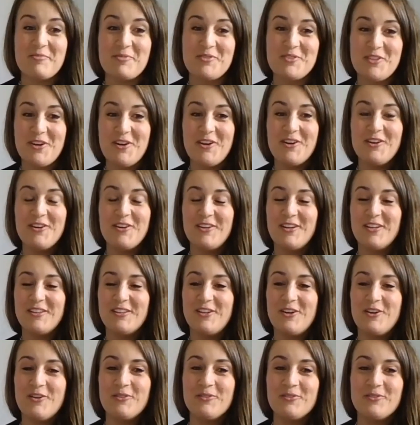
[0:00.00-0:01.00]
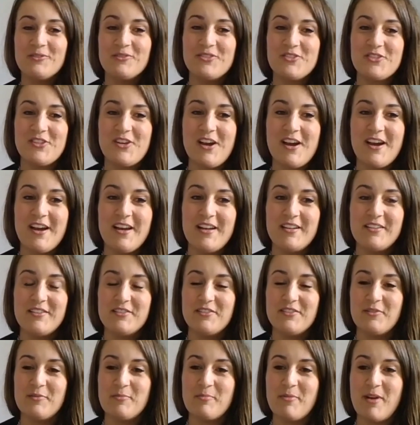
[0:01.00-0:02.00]
so
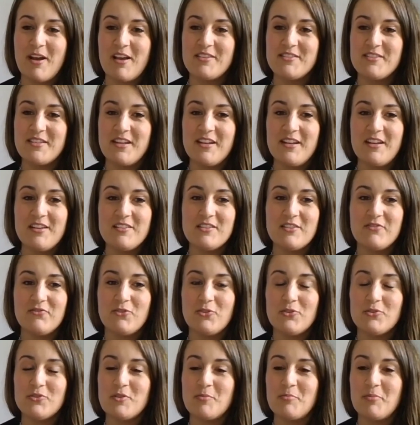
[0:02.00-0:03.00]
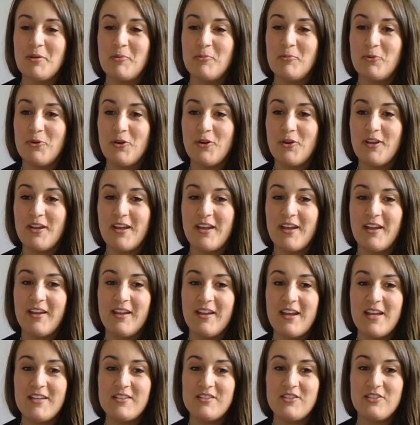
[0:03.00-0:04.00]
alongside my studies, I've also been
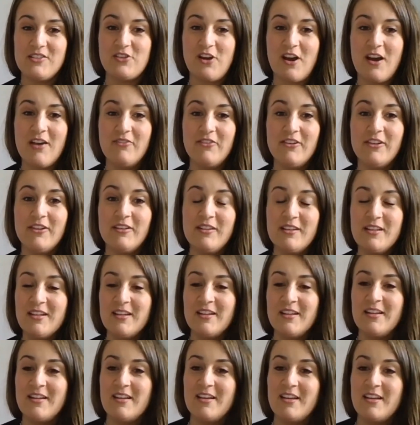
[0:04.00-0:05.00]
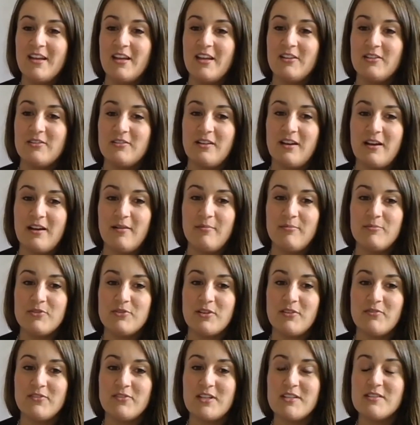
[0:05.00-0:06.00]
working as a diver. And
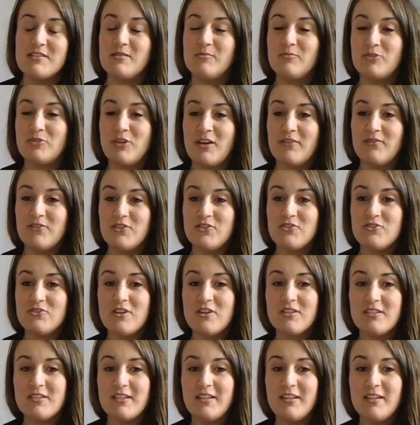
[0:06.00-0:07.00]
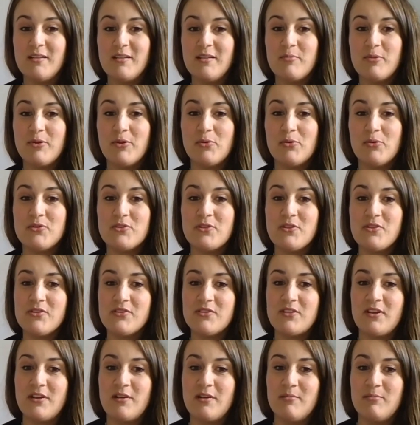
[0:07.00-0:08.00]
so I've done some dive instructing, but also
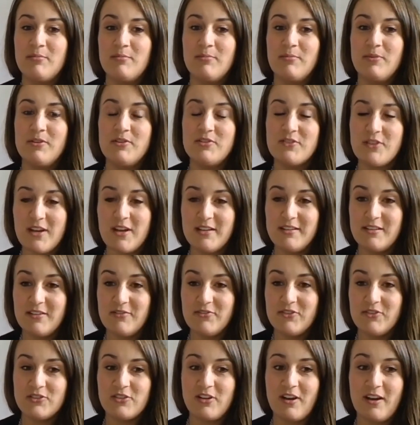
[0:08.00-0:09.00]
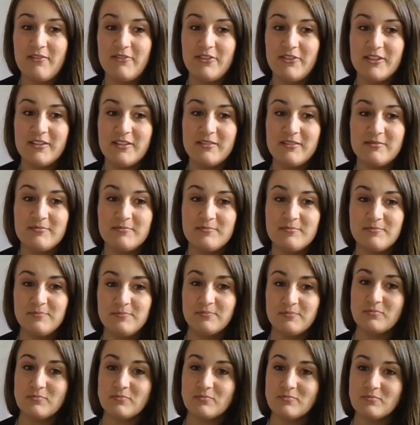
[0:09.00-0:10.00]
some scientific diving.
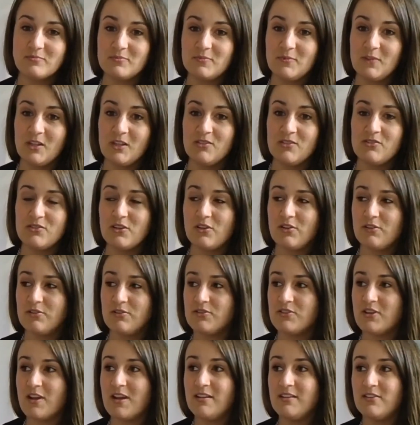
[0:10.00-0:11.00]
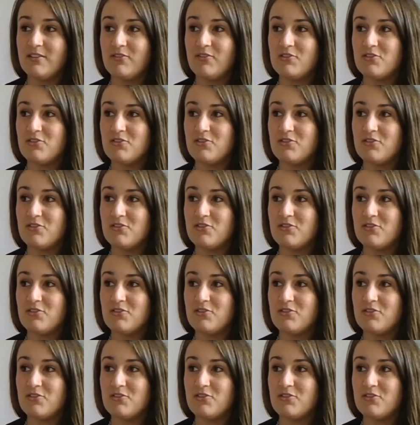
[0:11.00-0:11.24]
So scientific